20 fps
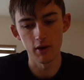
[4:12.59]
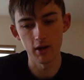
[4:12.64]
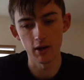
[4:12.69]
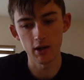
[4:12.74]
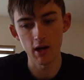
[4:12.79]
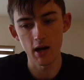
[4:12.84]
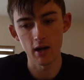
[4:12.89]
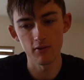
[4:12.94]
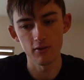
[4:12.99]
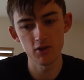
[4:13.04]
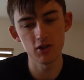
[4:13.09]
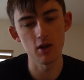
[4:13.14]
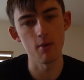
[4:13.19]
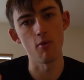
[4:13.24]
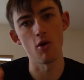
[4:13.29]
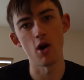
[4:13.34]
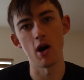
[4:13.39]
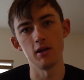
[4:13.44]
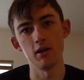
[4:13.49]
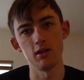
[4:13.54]
that kind of
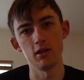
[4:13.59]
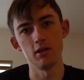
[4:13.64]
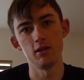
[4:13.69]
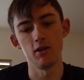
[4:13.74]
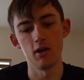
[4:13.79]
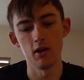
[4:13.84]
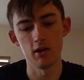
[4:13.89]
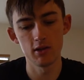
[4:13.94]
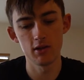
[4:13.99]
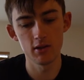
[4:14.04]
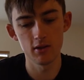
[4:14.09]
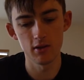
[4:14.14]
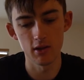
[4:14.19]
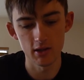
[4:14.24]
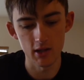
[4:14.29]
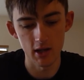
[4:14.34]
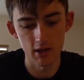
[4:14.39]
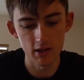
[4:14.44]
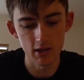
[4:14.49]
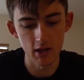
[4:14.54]
summarizes
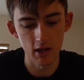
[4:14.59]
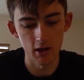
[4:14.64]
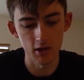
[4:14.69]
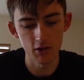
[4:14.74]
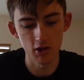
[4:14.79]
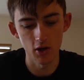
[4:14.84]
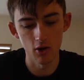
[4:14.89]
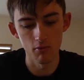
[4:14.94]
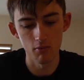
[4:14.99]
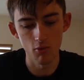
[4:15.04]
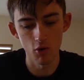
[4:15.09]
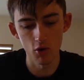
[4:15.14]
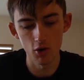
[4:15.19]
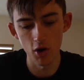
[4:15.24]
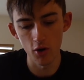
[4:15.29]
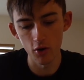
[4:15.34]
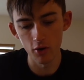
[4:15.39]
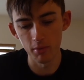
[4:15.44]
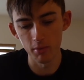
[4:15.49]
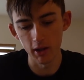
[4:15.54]
this idea. So more
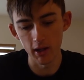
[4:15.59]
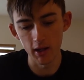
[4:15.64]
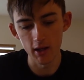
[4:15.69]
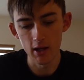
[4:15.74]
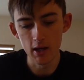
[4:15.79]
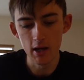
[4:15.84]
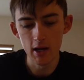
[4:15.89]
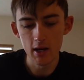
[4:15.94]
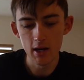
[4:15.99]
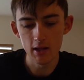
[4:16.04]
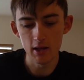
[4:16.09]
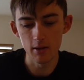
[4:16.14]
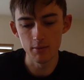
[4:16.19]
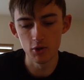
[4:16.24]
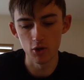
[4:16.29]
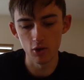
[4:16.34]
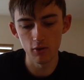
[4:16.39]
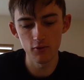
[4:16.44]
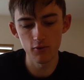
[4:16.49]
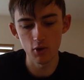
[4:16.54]
notably, the
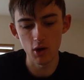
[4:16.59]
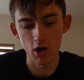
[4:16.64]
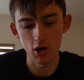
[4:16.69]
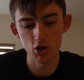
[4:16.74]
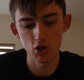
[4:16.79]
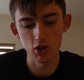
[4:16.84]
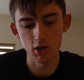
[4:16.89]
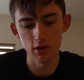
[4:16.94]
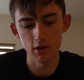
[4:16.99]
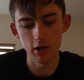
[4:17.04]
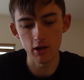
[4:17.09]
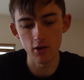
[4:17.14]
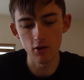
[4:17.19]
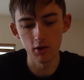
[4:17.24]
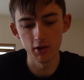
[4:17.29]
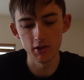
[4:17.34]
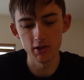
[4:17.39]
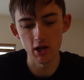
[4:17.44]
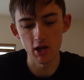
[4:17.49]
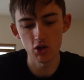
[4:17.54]
observed reduction in the
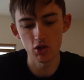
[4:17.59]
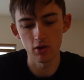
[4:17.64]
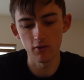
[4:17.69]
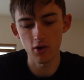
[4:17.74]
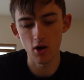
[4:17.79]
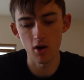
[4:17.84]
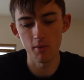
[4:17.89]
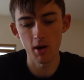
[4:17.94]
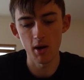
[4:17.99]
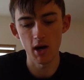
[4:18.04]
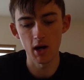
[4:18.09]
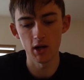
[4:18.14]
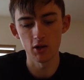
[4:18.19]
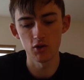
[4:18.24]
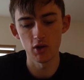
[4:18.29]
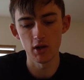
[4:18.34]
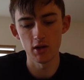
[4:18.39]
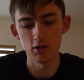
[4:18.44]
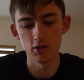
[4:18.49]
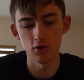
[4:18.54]
utilization of
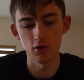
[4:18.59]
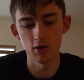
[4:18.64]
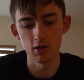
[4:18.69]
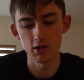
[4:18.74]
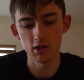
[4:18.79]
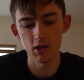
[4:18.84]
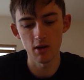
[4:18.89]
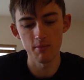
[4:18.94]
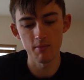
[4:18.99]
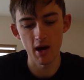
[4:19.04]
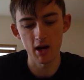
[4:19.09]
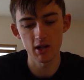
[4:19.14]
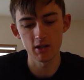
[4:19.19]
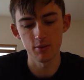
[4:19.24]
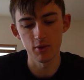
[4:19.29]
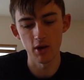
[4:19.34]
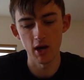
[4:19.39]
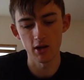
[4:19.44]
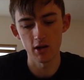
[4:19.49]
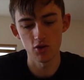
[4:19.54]
carbohydrate during
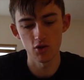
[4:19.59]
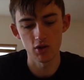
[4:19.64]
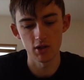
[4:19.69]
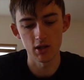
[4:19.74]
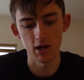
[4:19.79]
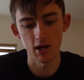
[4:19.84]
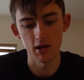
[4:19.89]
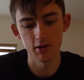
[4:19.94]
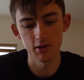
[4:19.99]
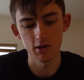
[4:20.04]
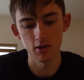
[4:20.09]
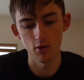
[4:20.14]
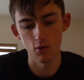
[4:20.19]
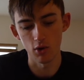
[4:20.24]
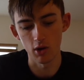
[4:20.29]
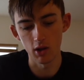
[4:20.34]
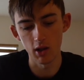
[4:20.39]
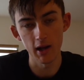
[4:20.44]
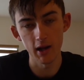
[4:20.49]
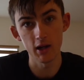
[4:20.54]
submaximal exercise, or
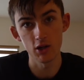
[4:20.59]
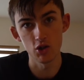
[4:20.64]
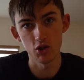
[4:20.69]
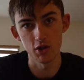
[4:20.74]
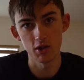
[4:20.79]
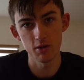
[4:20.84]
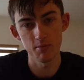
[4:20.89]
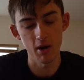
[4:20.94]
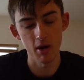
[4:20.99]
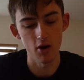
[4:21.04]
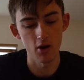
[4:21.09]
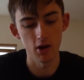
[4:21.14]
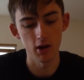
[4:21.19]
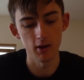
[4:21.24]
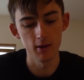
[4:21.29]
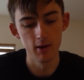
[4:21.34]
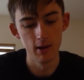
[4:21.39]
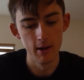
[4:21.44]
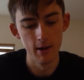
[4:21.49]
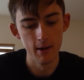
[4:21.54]
glycogen
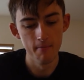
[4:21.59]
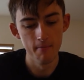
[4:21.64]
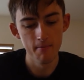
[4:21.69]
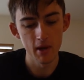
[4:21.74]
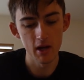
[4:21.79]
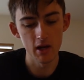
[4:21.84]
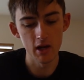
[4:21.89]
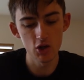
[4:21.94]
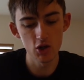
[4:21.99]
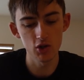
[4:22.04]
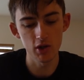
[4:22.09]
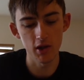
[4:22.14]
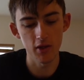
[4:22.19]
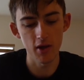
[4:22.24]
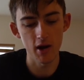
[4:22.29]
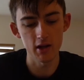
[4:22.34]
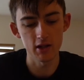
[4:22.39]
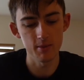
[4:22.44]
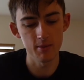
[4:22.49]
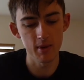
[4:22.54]
sparing, initially
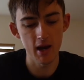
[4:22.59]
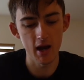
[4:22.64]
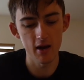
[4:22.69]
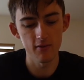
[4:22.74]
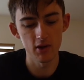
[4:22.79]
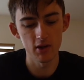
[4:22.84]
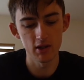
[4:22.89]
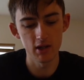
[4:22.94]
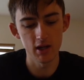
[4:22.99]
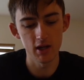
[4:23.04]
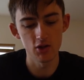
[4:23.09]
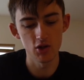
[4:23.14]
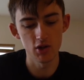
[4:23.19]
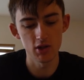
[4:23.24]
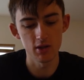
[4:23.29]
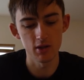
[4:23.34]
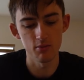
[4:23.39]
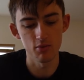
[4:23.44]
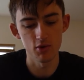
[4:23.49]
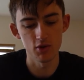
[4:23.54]
thought to be
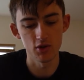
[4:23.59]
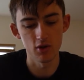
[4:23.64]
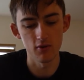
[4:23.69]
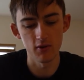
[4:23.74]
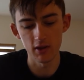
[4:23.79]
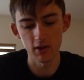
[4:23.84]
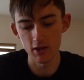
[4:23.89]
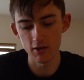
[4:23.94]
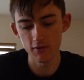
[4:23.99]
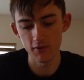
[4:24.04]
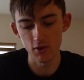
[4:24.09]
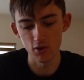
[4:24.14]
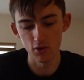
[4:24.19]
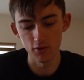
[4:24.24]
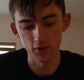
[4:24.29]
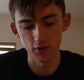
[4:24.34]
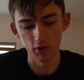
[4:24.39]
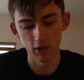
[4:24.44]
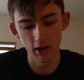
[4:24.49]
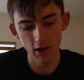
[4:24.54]
advantageous in preserving this fuel
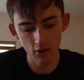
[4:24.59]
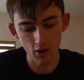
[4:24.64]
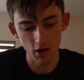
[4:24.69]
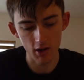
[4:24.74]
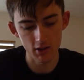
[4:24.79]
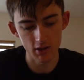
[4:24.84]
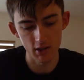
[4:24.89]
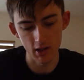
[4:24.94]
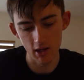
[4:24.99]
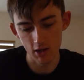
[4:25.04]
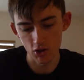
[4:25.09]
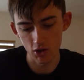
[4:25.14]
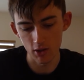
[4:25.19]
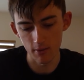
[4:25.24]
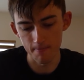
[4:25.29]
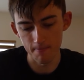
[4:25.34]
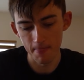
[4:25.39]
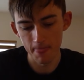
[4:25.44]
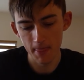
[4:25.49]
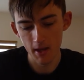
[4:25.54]
for later
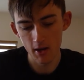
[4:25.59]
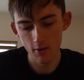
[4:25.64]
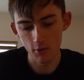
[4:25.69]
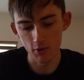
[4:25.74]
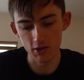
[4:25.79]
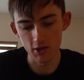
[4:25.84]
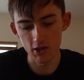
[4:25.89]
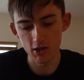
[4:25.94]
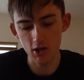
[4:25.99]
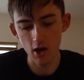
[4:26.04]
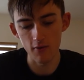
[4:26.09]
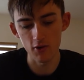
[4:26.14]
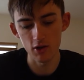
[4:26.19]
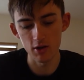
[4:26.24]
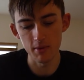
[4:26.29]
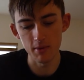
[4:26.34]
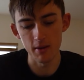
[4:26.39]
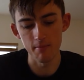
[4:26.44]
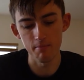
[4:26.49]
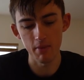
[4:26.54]
oxidation, was discovered to
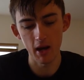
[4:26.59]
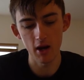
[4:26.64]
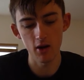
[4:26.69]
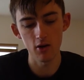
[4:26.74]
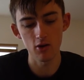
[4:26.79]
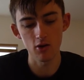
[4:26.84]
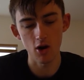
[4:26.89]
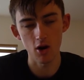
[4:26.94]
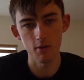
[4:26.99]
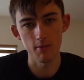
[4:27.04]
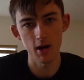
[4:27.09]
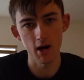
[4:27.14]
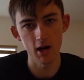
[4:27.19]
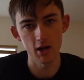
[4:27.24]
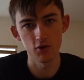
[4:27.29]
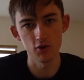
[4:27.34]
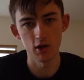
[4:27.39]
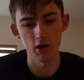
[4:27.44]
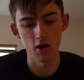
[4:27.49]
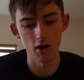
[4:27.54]
be impaired
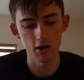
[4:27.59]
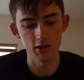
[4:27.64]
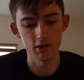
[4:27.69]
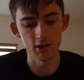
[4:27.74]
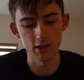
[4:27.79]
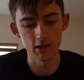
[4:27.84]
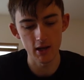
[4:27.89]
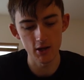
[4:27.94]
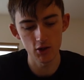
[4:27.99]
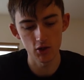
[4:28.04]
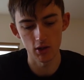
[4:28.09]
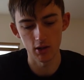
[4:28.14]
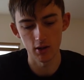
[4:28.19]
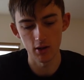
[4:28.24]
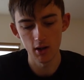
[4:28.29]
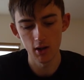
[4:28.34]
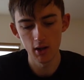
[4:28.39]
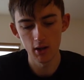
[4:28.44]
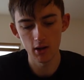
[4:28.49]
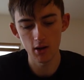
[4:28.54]
carbohydrate oxidation
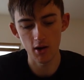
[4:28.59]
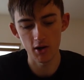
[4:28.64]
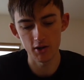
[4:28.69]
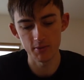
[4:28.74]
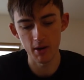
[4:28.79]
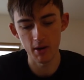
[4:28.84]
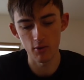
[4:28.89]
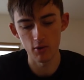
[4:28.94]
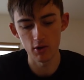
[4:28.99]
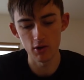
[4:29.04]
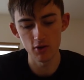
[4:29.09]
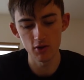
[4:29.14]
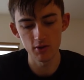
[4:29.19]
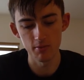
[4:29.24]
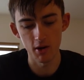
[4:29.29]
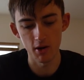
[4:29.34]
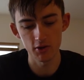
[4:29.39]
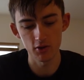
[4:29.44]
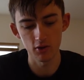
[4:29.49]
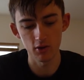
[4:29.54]
caused by reduced
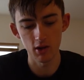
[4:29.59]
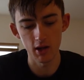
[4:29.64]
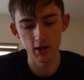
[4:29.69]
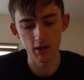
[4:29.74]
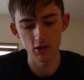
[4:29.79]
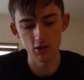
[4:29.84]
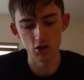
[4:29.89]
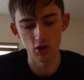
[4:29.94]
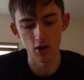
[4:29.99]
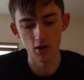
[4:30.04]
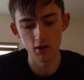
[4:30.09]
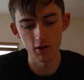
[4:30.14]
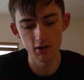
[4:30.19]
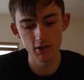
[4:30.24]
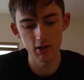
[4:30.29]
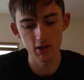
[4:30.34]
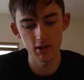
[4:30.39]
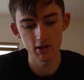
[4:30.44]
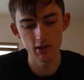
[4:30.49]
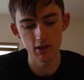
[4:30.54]
muscle
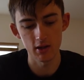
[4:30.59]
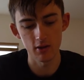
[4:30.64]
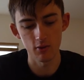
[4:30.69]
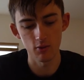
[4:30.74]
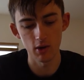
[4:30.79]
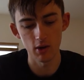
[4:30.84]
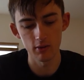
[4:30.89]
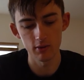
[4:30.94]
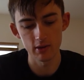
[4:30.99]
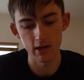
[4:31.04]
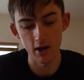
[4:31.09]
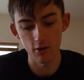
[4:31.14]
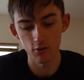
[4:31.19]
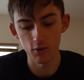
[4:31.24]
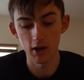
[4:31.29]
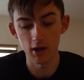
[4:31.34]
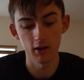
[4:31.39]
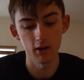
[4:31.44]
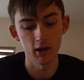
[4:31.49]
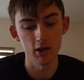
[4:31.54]
glycogenolysis and the
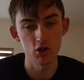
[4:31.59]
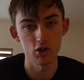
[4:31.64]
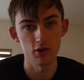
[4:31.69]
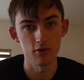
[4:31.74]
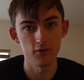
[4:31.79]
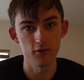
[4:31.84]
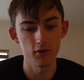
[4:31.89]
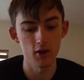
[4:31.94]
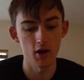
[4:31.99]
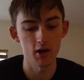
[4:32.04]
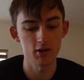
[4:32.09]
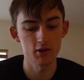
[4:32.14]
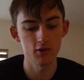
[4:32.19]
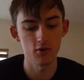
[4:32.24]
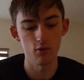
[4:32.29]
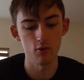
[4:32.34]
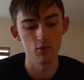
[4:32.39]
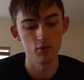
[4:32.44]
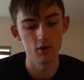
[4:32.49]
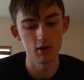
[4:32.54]
downregulation of flux
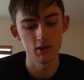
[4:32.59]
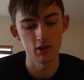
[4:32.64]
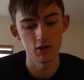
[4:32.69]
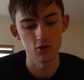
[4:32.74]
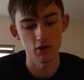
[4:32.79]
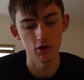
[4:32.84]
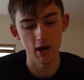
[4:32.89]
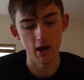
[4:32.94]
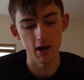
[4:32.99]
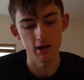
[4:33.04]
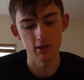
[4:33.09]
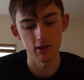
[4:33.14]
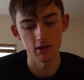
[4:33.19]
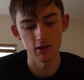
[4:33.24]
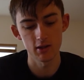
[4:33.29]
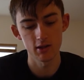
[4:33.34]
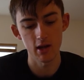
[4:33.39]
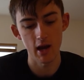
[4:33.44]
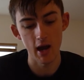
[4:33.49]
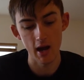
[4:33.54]
through the citric
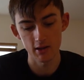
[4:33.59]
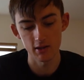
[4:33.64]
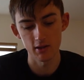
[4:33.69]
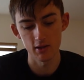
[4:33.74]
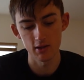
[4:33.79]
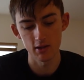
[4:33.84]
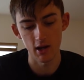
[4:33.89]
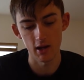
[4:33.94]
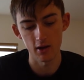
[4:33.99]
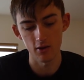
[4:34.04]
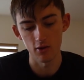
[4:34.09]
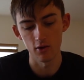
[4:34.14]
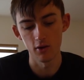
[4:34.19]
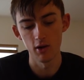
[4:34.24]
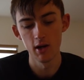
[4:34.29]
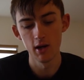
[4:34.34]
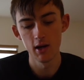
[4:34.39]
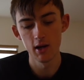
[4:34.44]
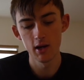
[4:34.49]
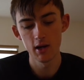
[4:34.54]
acid cycle,
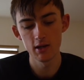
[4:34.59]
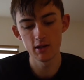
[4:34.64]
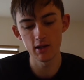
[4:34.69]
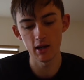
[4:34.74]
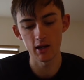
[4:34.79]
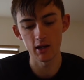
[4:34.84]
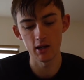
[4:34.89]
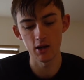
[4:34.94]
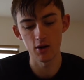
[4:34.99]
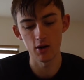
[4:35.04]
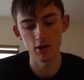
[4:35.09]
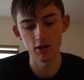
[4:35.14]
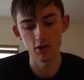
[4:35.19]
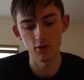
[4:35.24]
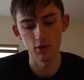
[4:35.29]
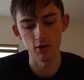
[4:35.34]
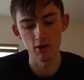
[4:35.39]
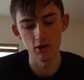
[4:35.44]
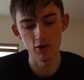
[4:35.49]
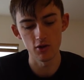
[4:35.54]
secondary
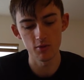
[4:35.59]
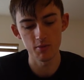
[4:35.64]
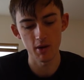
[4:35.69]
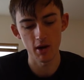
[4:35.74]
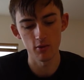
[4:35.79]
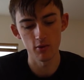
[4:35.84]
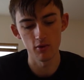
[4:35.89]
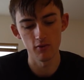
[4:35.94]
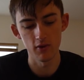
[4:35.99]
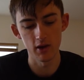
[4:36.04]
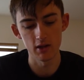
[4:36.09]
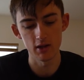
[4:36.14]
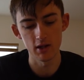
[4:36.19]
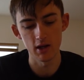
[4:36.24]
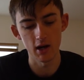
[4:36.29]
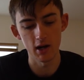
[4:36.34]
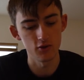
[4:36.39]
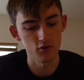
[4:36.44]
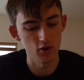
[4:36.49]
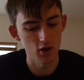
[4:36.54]
to reduced pyruvate
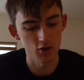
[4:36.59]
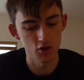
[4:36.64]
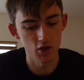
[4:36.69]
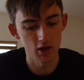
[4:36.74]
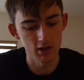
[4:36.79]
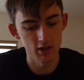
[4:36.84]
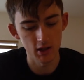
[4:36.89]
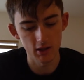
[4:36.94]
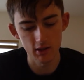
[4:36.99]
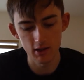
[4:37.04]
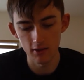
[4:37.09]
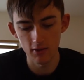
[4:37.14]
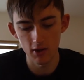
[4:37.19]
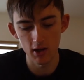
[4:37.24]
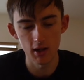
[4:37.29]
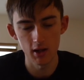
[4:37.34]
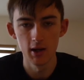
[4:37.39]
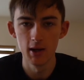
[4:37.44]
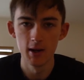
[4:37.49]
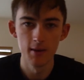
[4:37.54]
dehydrogenase
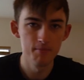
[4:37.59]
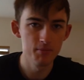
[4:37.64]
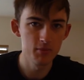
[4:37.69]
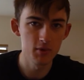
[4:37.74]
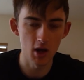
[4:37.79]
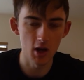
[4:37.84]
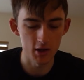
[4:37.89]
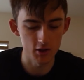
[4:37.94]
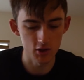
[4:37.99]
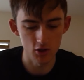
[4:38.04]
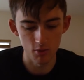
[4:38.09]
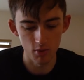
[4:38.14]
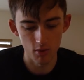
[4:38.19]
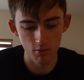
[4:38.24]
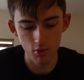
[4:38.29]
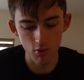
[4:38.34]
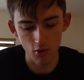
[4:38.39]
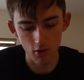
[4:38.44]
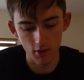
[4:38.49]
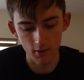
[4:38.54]
activity. Not super
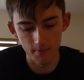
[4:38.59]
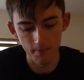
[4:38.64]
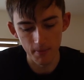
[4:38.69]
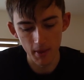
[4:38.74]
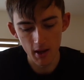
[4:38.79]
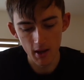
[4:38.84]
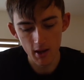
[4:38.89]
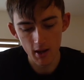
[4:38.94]
important.